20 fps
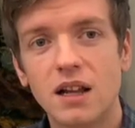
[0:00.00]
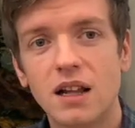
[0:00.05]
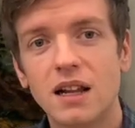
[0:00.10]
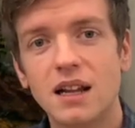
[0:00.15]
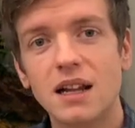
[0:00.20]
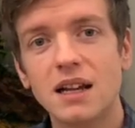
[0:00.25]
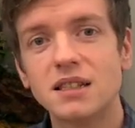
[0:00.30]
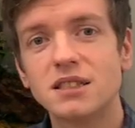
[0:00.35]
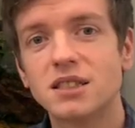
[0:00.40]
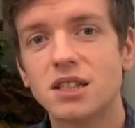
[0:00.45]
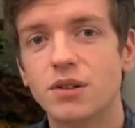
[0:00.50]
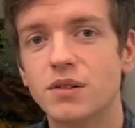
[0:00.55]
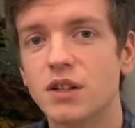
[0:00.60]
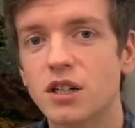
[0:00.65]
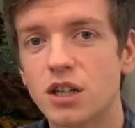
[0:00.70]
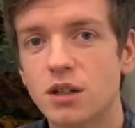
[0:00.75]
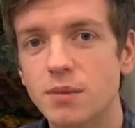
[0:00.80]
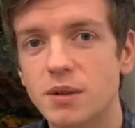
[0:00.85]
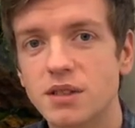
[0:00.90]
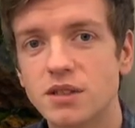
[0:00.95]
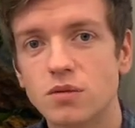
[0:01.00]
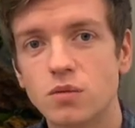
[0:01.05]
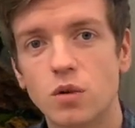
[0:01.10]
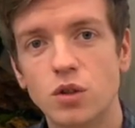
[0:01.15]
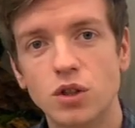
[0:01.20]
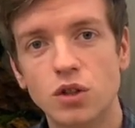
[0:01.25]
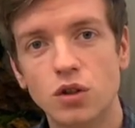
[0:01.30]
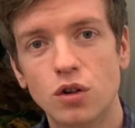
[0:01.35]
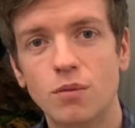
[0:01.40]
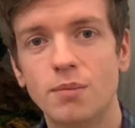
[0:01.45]
Let us know in the comments
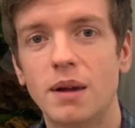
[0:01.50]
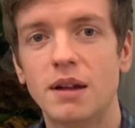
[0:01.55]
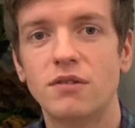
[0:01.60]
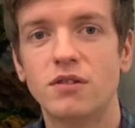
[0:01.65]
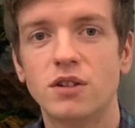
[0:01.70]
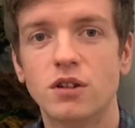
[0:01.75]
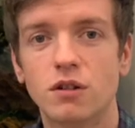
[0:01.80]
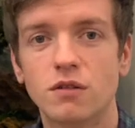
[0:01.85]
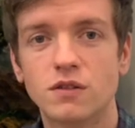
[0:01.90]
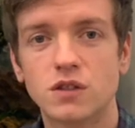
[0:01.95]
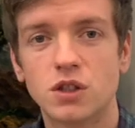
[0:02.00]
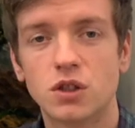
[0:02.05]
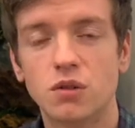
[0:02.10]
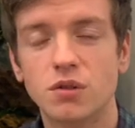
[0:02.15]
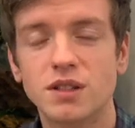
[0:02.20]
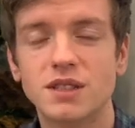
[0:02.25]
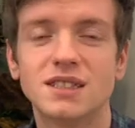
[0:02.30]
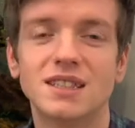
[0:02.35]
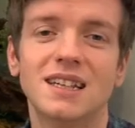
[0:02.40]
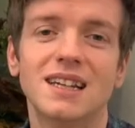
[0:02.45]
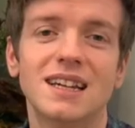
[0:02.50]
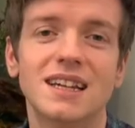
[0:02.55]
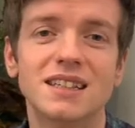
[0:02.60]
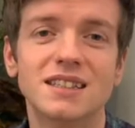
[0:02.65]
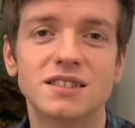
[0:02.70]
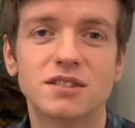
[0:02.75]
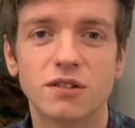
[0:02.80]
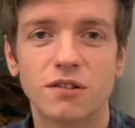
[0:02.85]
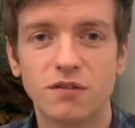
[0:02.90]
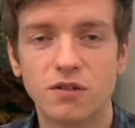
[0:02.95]
what your method of choice
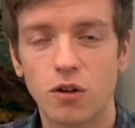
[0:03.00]
is